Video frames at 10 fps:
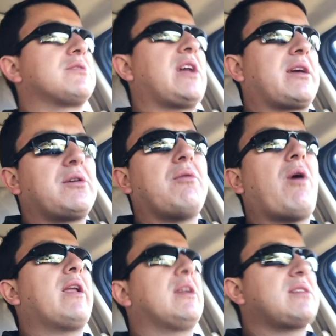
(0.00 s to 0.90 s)
just like, you know
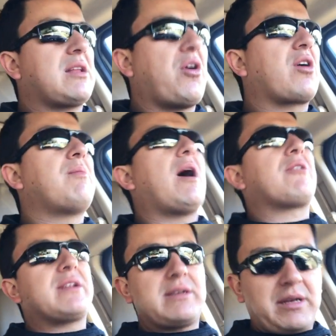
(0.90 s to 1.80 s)
what? Let's not talk about
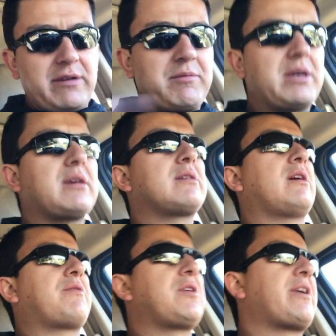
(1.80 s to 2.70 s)
it. Give me
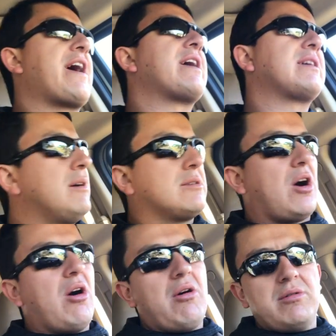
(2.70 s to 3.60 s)
a few days.
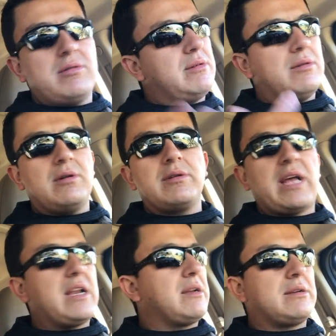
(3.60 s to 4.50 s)
So
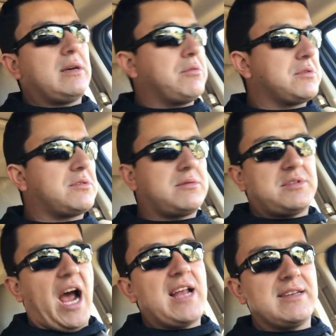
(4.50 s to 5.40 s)
then it was
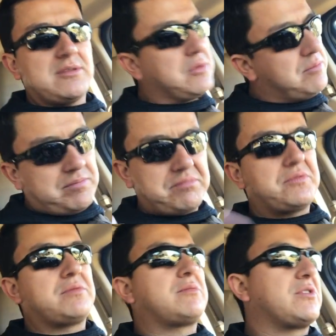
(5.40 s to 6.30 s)
silence. We
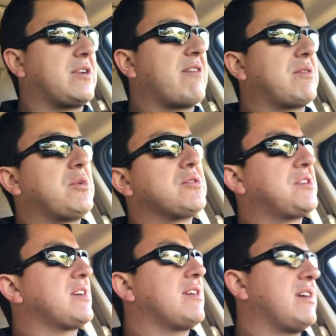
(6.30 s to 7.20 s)
turned out the
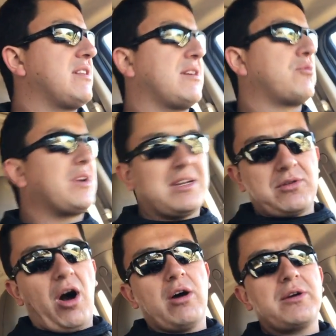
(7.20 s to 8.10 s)
music and then we didn't
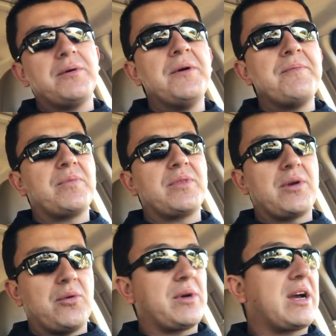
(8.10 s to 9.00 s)
talk
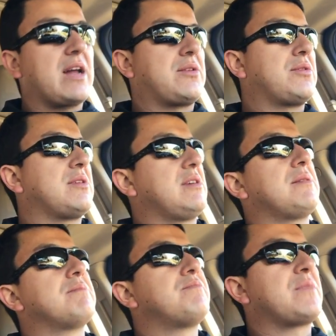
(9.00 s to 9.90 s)
until we got to the
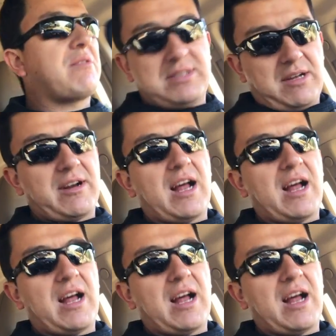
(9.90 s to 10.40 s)
restaurant